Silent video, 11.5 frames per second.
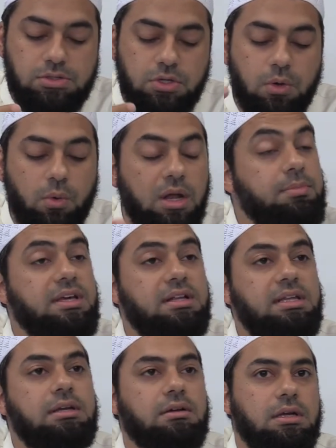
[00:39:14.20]
So we want to be
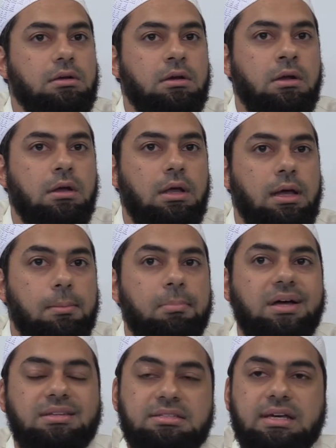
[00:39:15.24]
clear here.
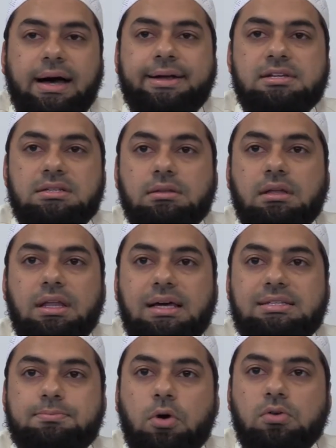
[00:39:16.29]
But desires
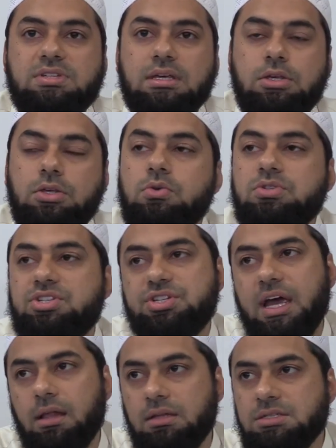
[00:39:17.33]
nonetheless pose a huge
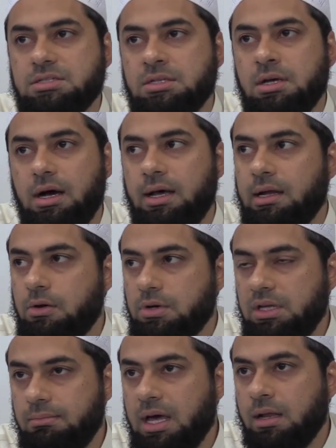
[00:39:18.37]
challenge on our
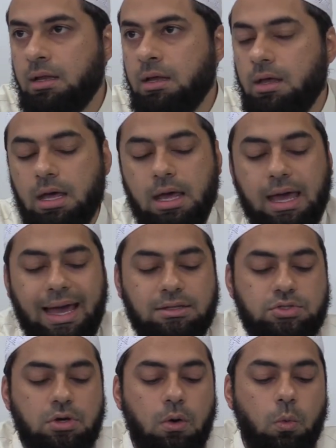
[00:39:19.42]
iman.
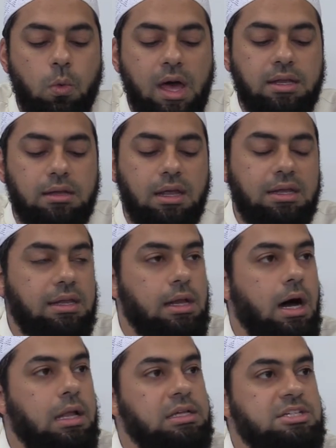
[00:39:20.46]
And so when
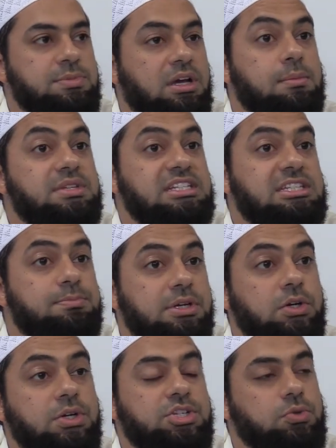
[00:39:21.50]
knowledge becomes a
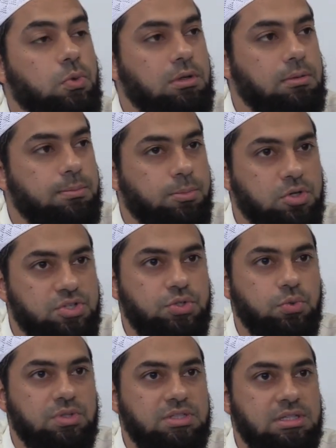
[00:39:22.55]
spiritual
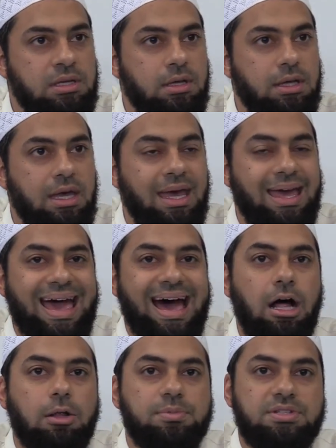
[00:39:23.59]
pursuit, it
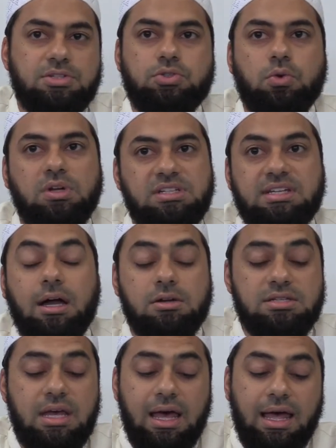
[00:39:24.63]
helps destroy
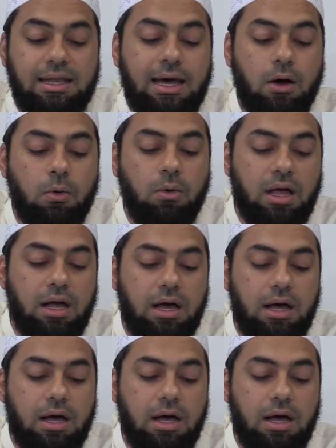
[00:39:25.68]
desires. Now,